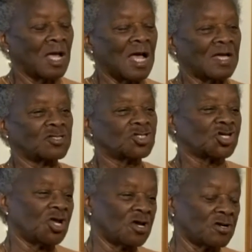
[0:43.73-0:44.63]
And
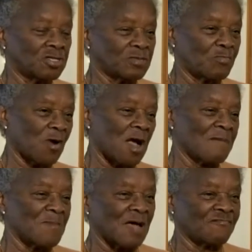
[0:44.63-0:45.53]
she couldn't
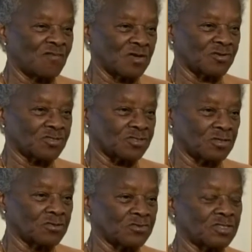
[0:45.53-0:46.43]
pry my fingers
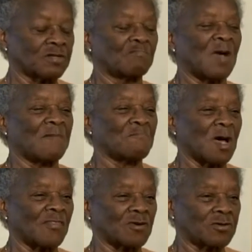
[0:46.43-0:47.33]
loose. My
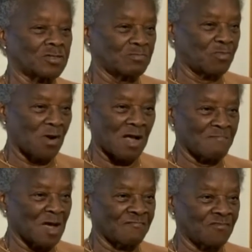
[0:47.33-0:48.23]
mother couldn't pry
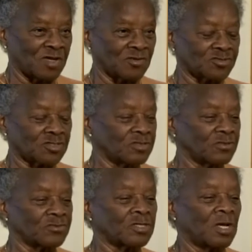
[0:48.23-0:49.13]
my fingers
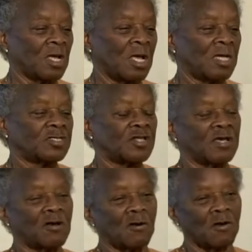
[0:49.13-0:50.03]
loose.
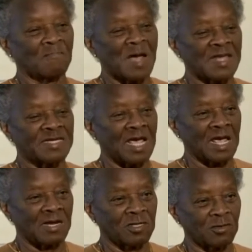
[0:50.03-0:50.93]
They called my
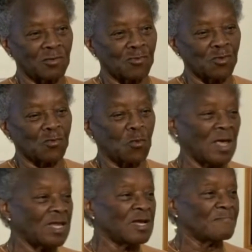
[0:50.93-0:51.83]
dad in the room.
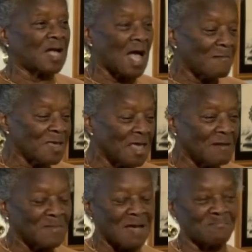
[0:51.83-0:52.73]
"William, come
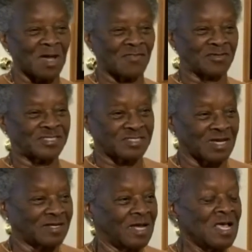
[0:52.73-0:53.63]
here," my mother
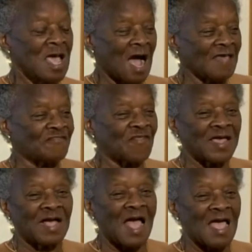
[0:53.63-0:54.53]
said. "I
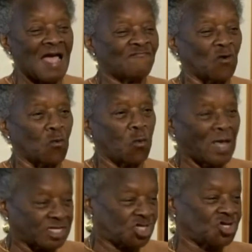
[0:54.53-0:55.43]
think I have a
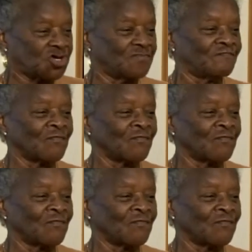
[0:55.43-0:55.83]
witch."